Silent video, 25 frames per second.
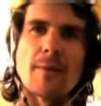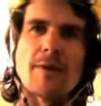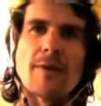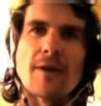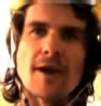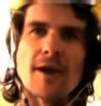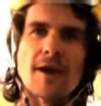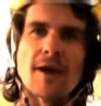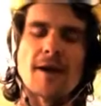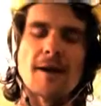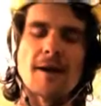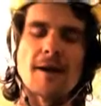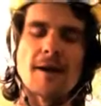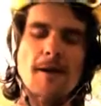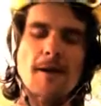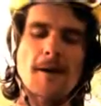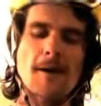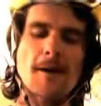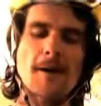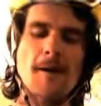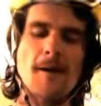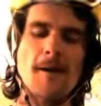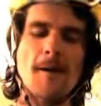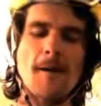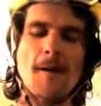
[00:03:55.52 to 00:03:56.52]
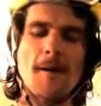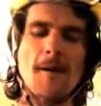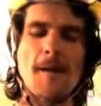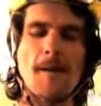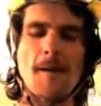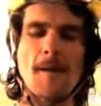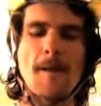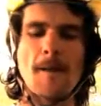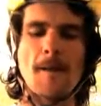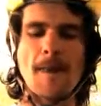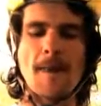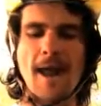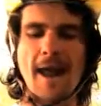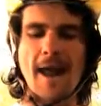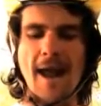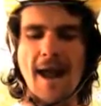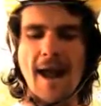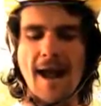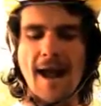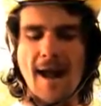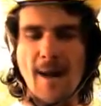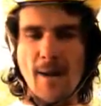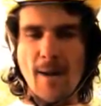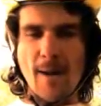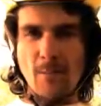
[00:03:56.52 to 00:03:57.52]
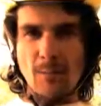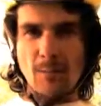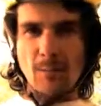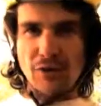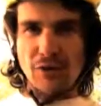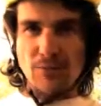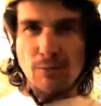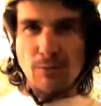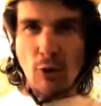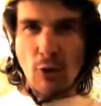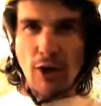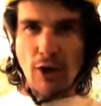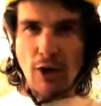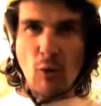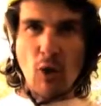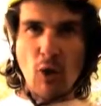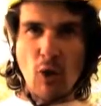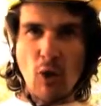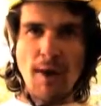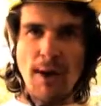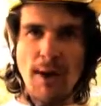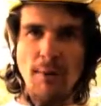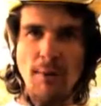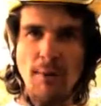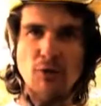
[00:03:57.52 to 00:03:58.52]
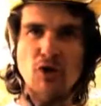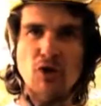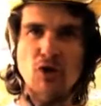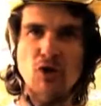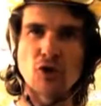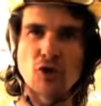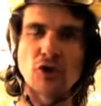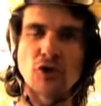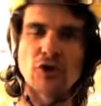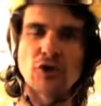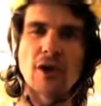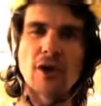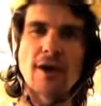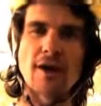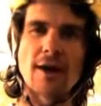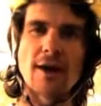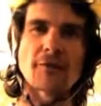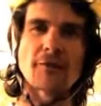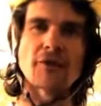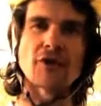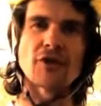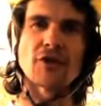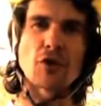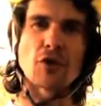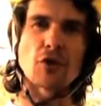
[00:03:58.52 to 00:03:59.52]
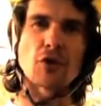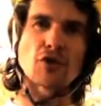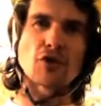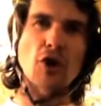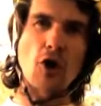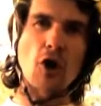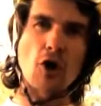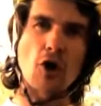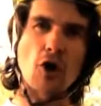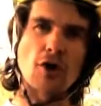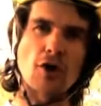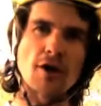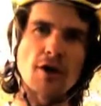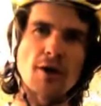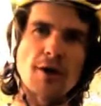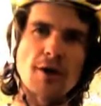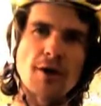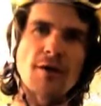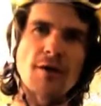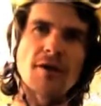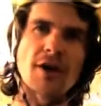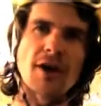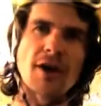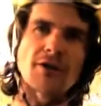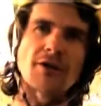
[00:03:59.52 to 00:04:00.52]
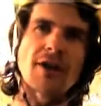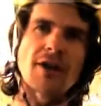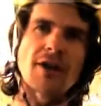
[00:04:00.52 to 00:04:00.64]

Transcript: because your body won't be able to produce enough serotonin if it doesn't have enough carbohydrates in its daily